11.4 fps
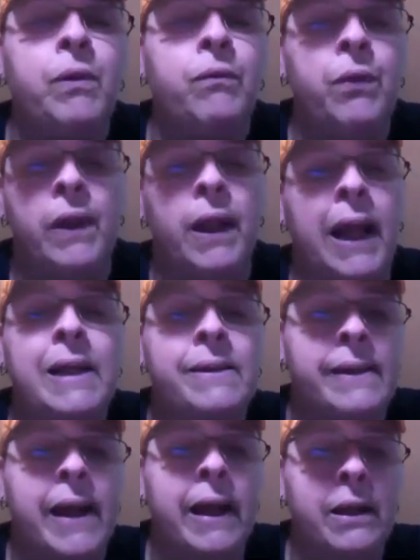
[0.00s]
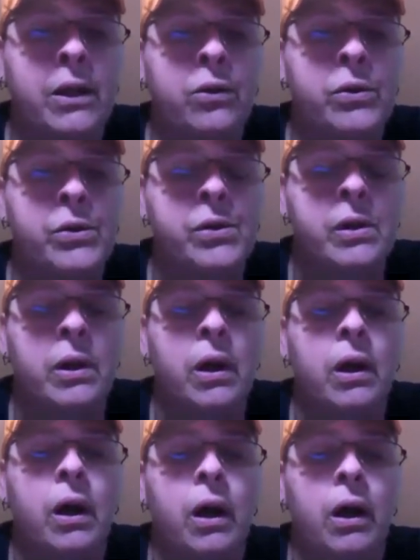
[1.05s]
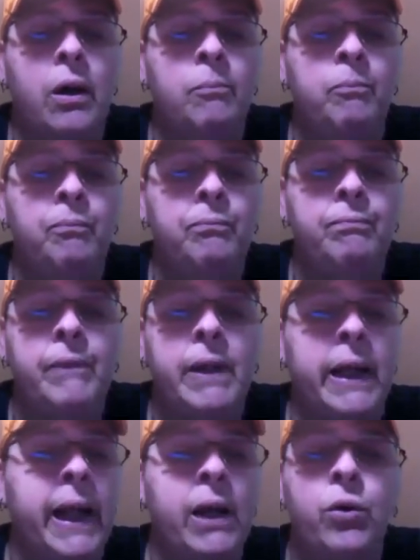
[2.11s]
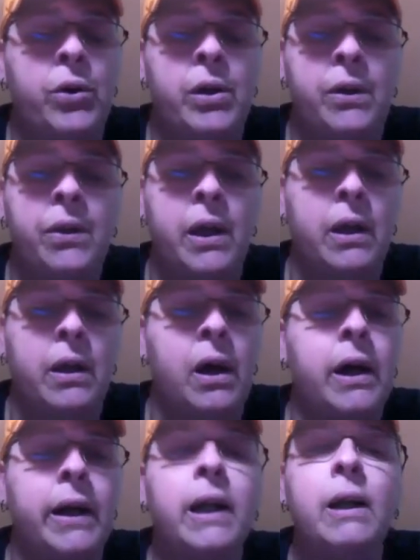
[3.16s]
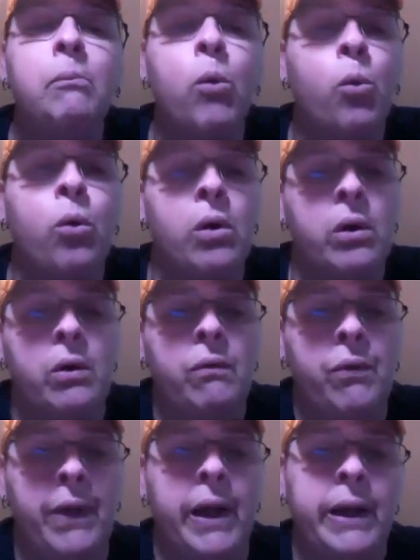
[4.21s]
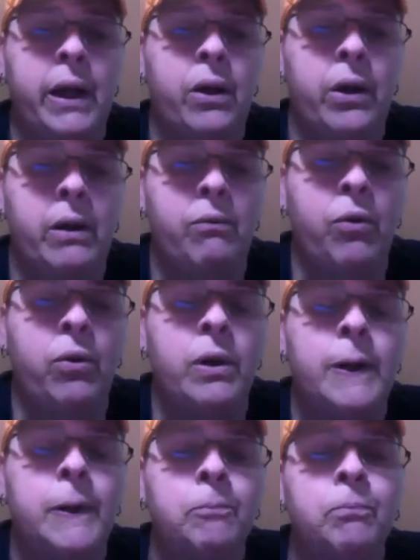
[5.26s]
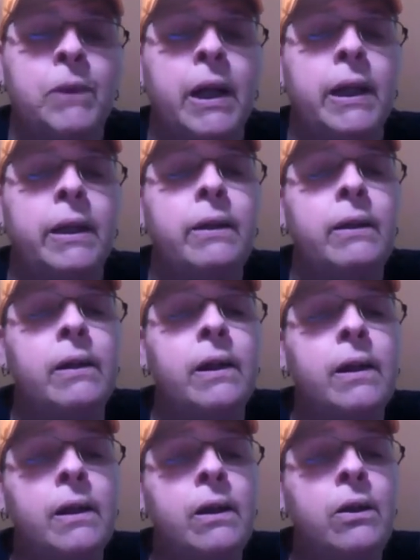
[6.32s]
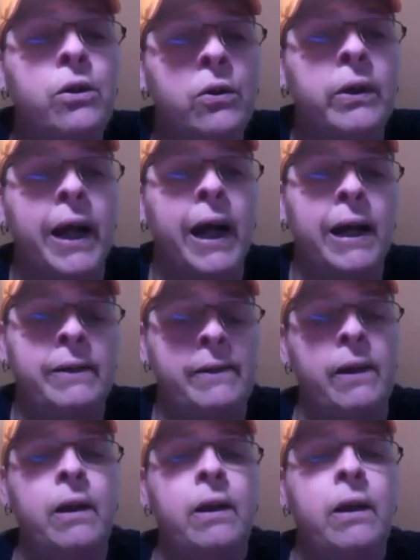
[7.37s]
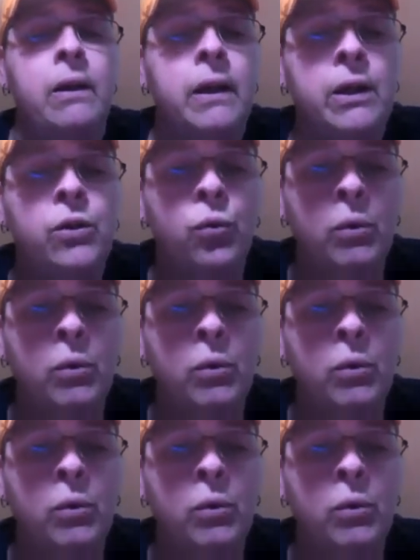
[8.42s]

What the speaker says: for the last 9 years. And I couldn't thank God anymore for that caregiver. And you guys need to